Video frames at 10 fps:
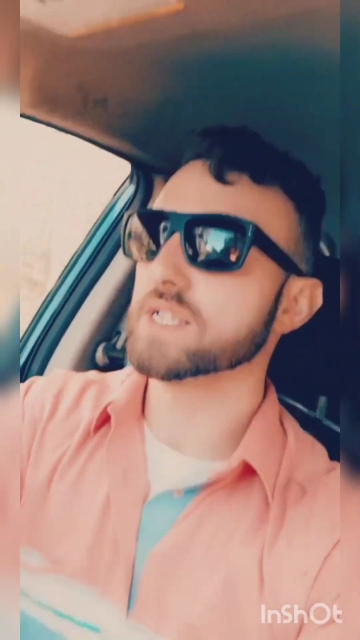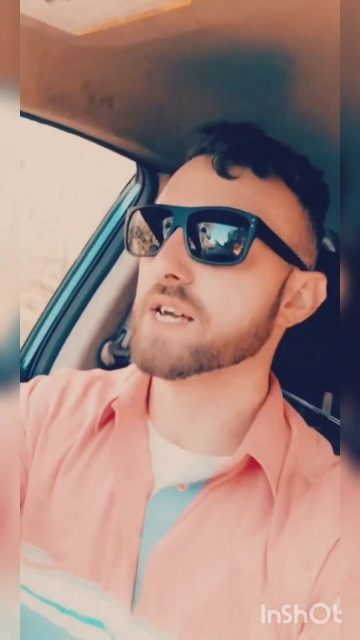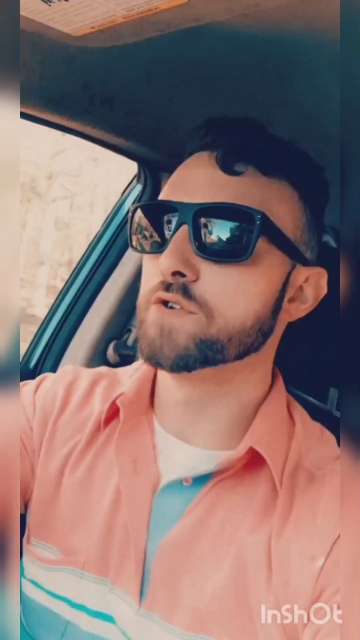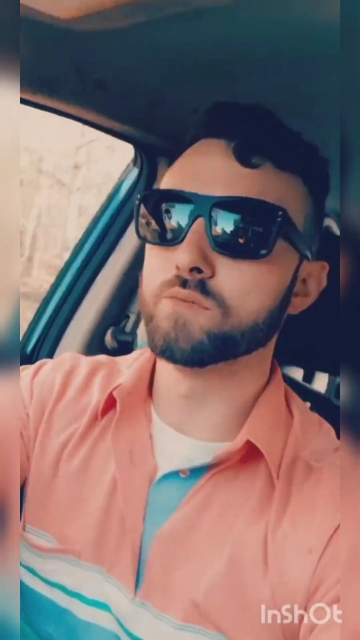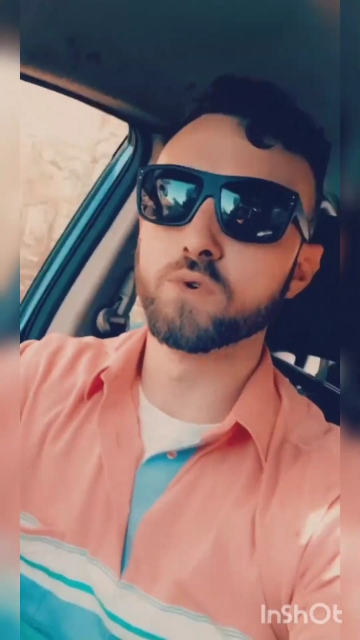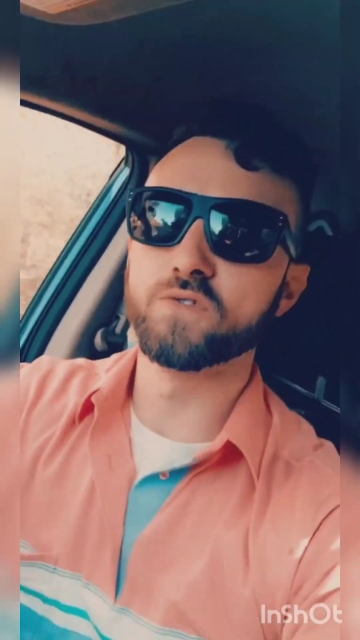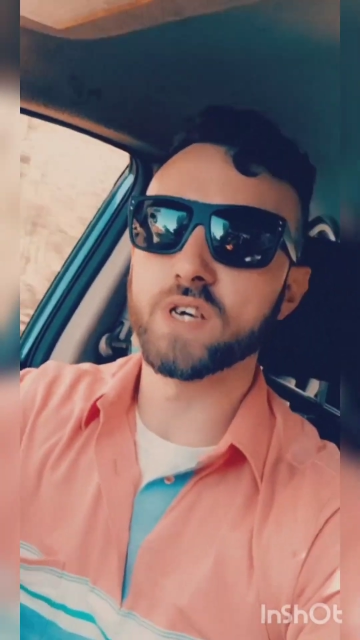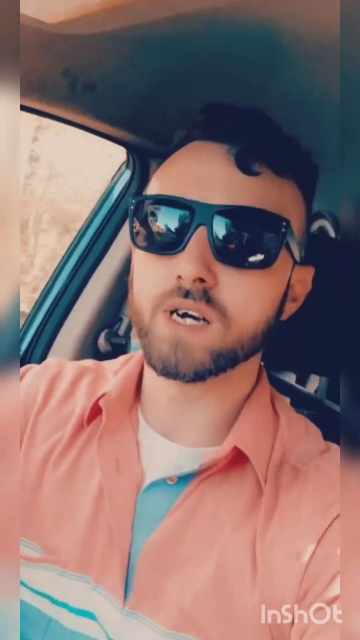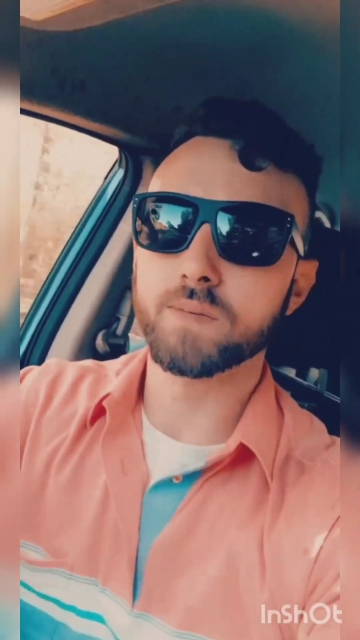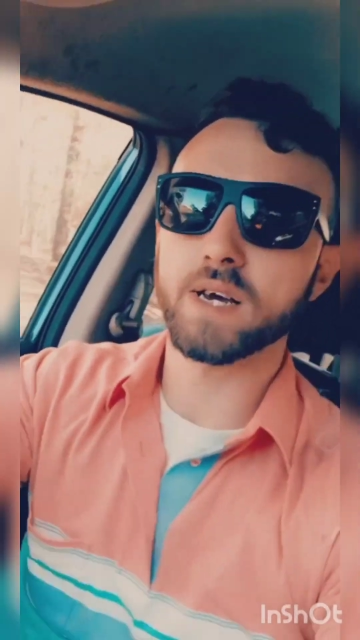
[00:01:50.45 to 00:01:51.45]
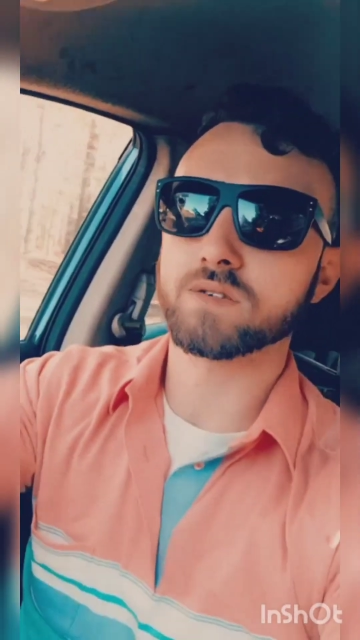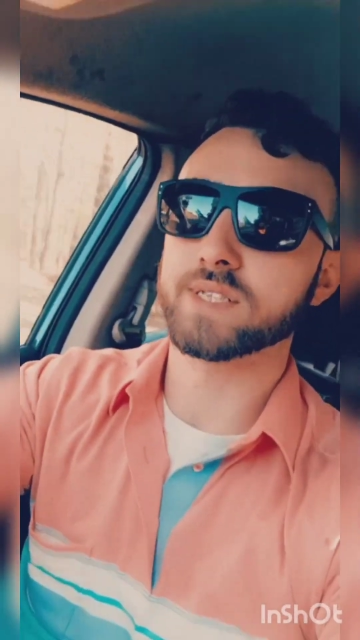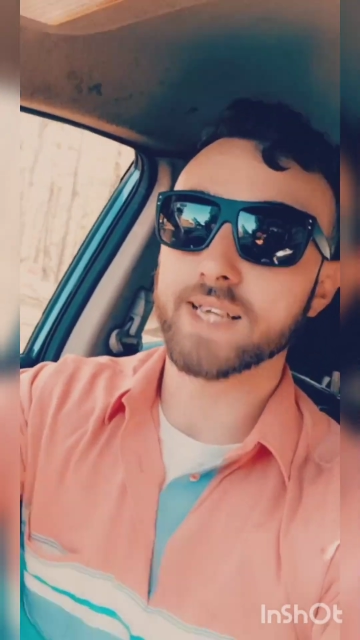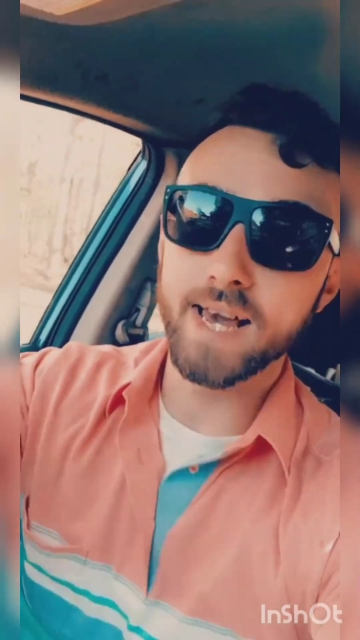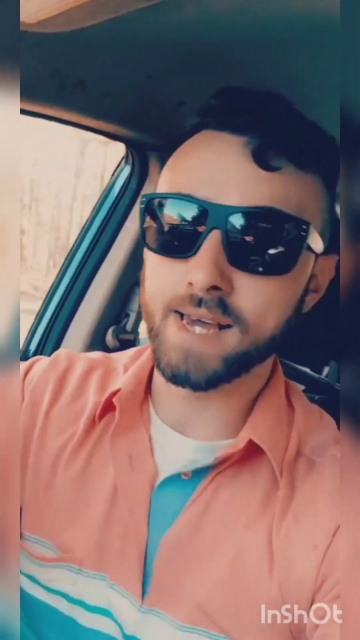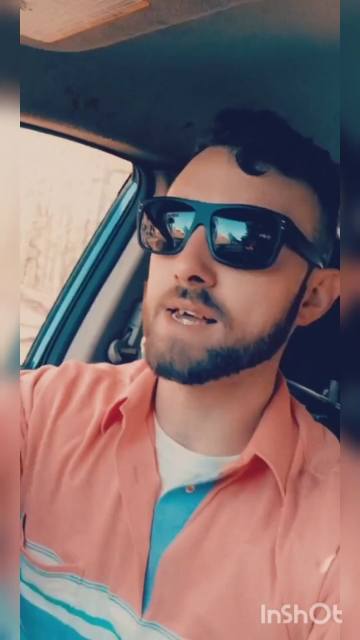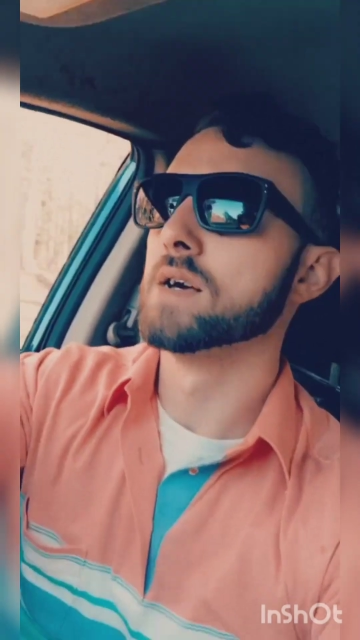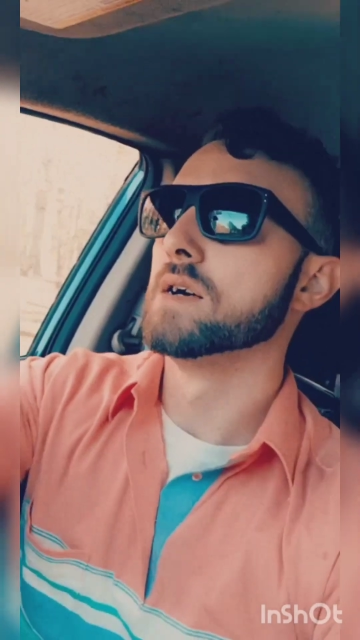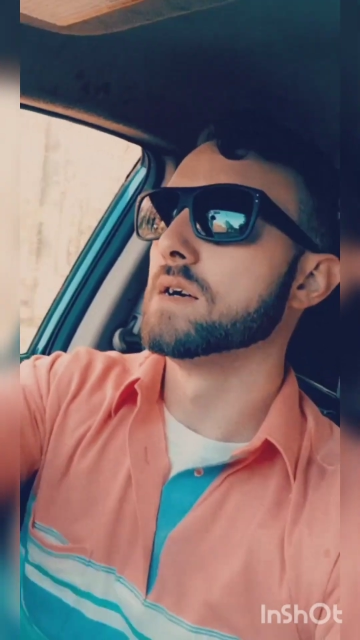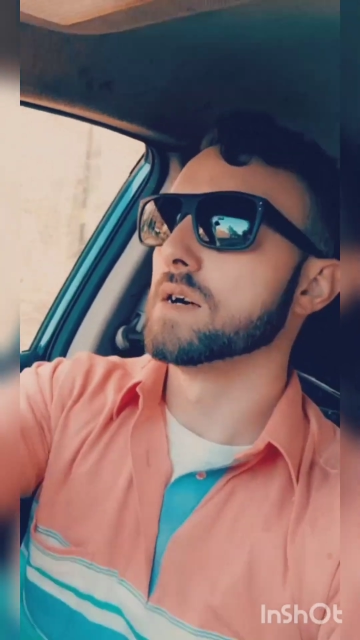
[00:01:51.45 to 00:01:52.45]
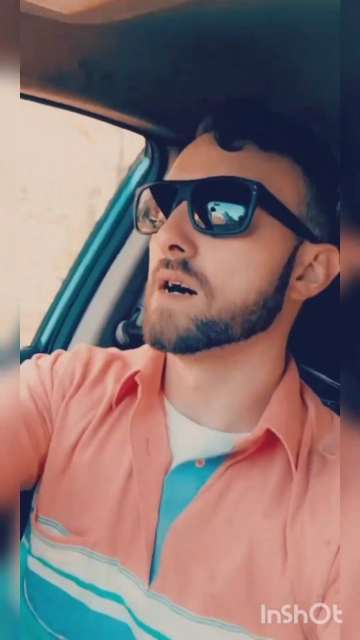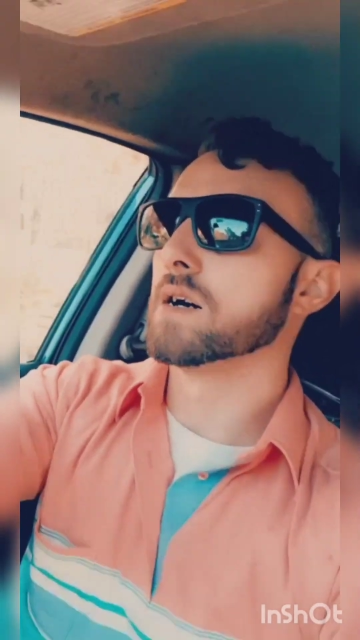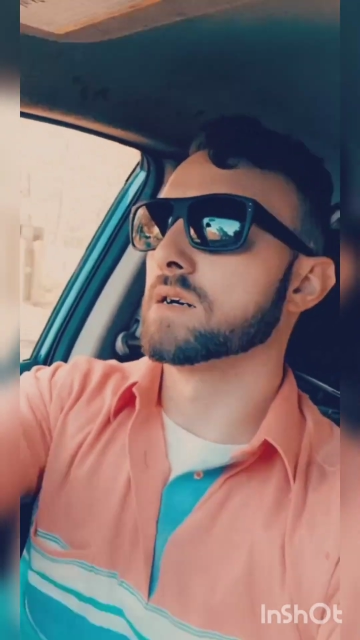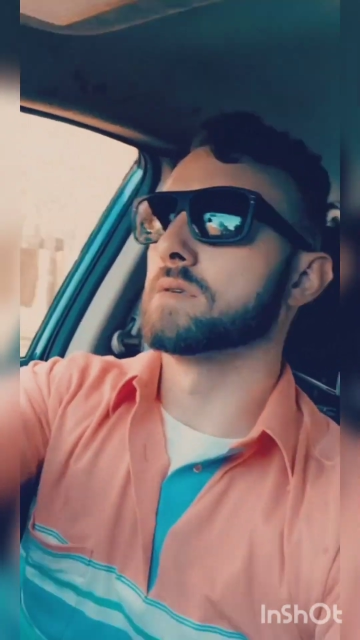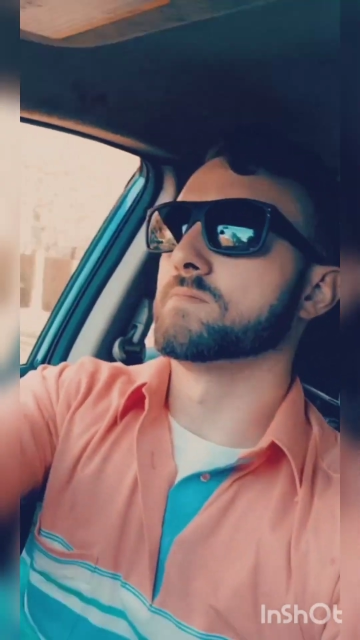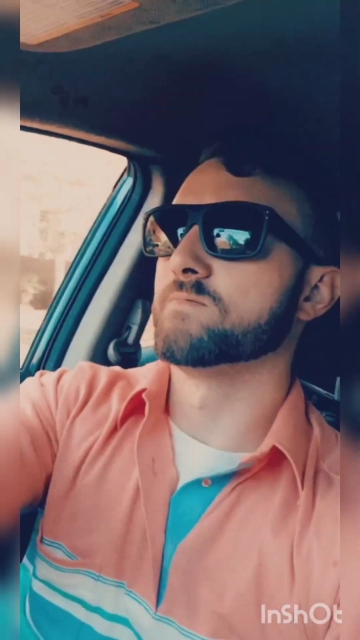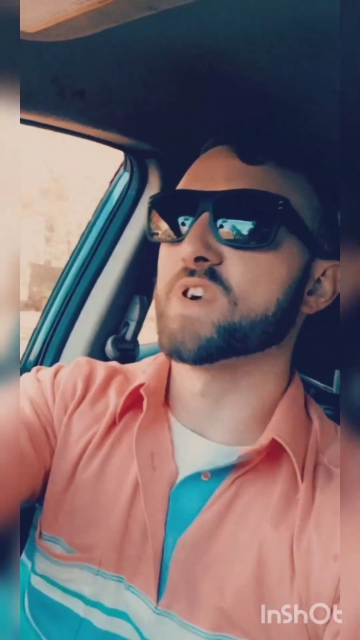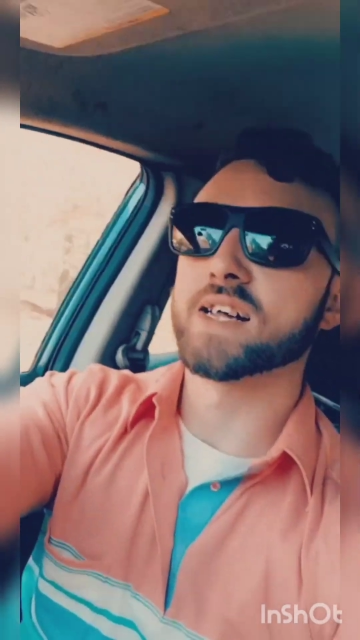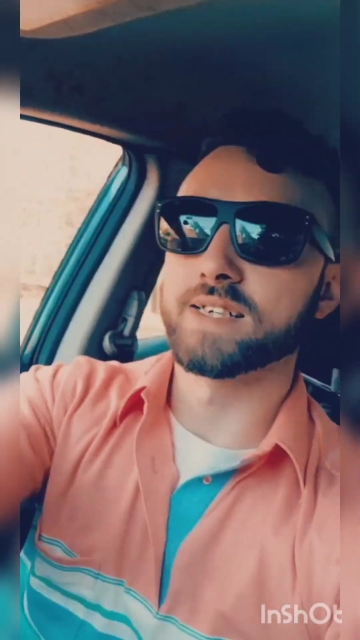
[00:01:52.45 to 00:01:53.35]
that new movie coming out today, Violent